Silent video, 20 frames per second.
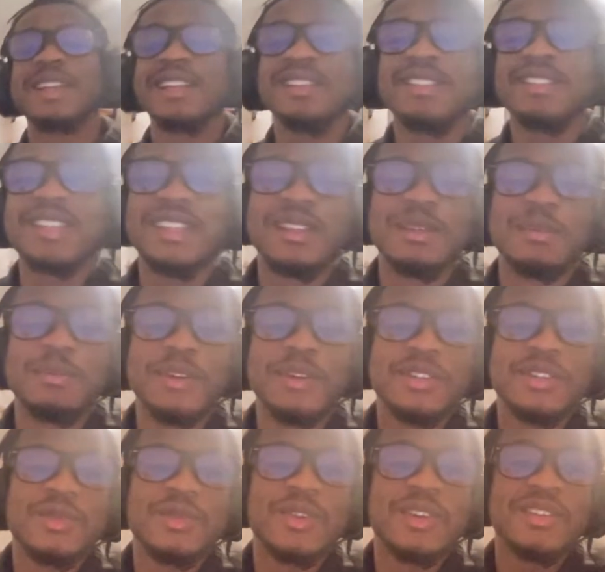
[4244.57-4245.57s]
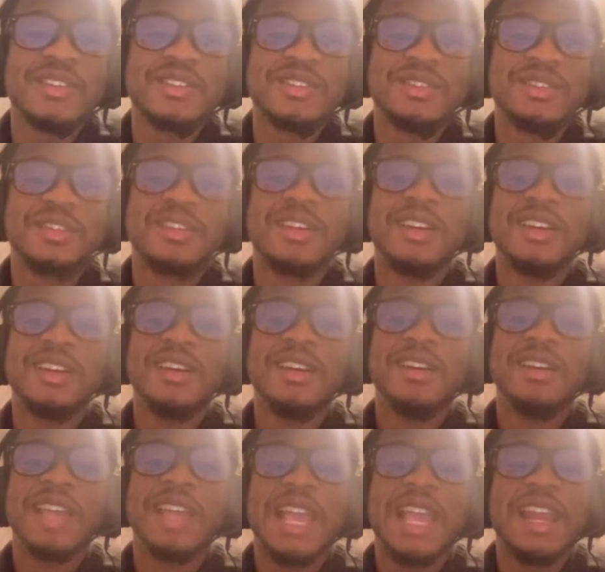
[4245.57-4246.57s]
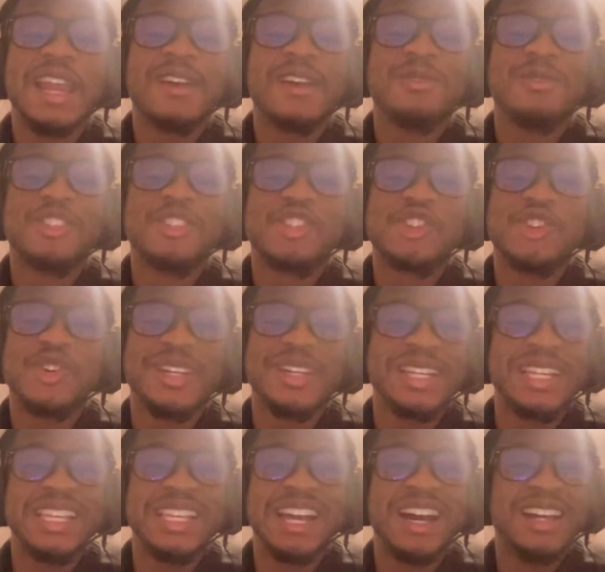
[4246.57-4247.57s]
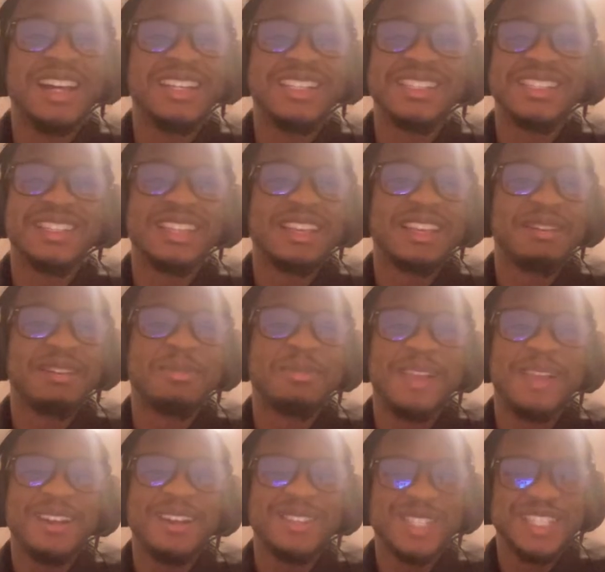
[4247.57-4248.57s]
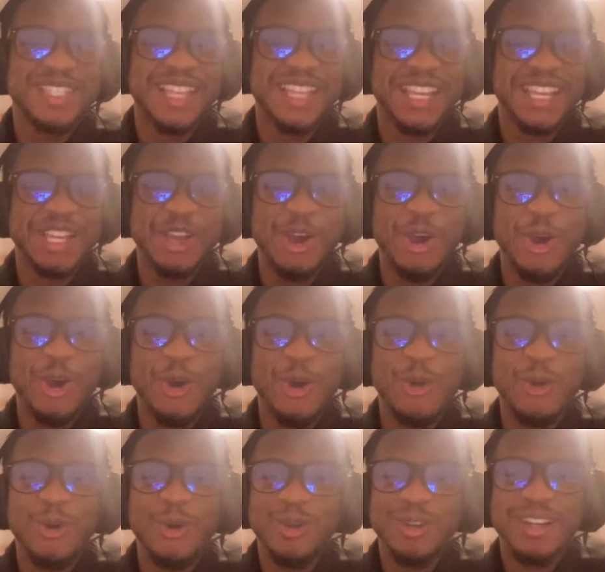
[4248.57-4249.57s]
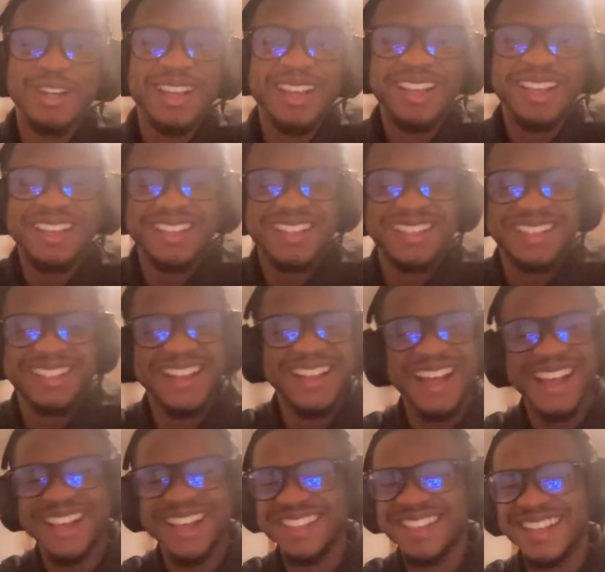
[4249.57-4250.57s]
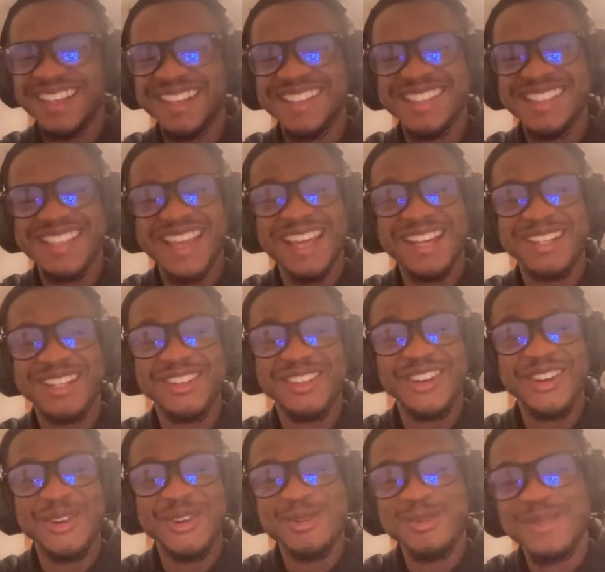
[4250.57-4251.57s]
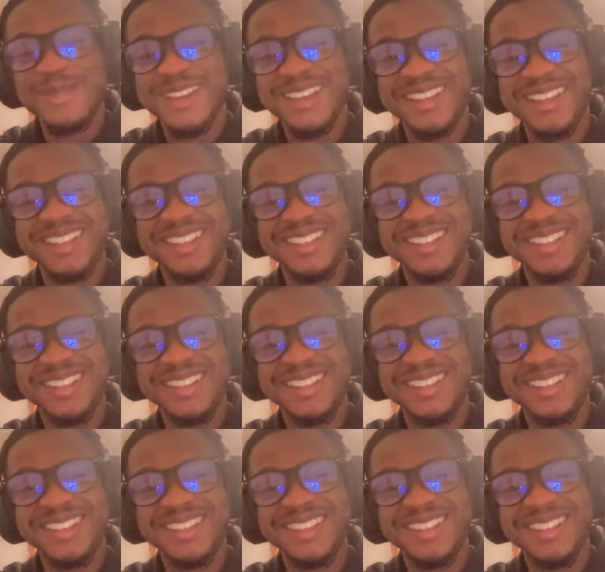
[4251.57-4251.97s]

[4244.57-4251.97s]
looked at the Bucks roster, and I went straight to Giannis' name. I was like, "Yo, nah, Giannis gotta go, man."